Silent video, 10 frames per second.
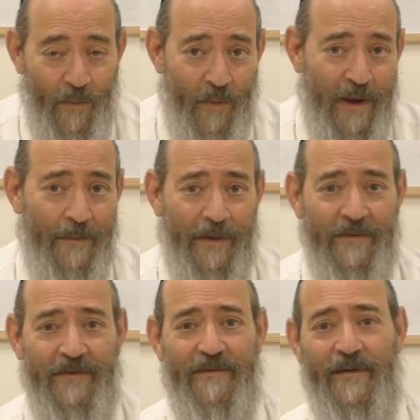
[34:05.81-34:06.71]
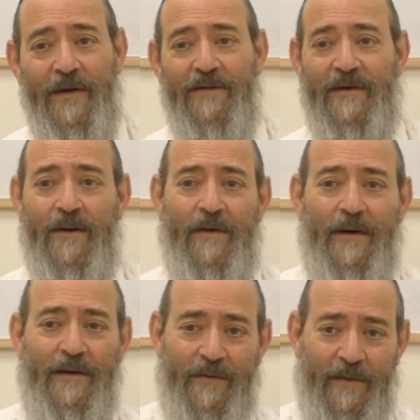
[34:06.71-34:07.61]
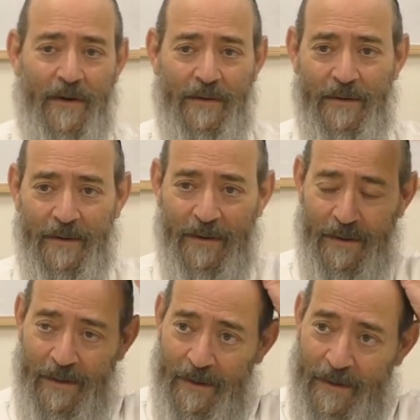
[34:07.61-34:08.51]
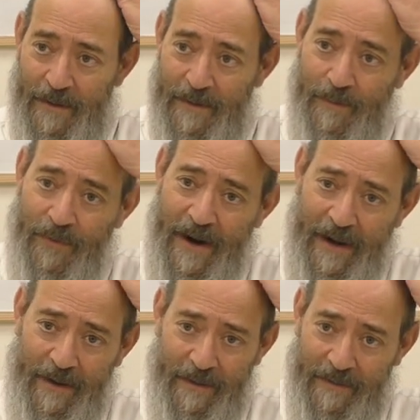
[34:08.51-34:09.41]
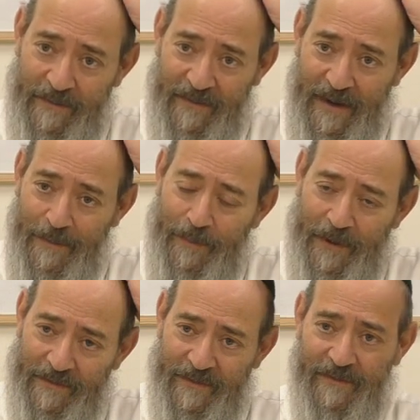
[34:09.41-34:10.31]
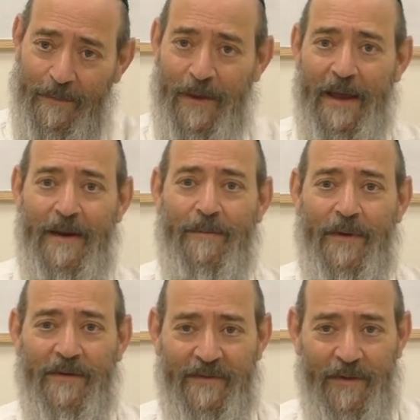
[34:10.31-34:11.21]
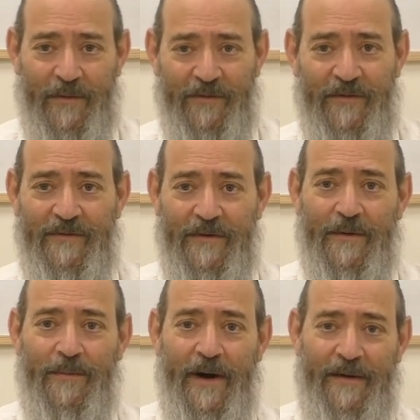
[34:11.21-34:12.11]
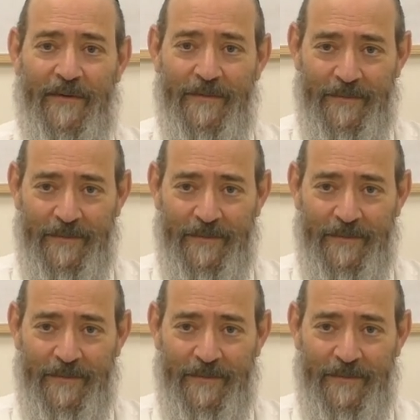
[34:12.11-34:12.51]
When a person's fingers get caught in a door, the brain, there's a pain impulse that rushes to the brain.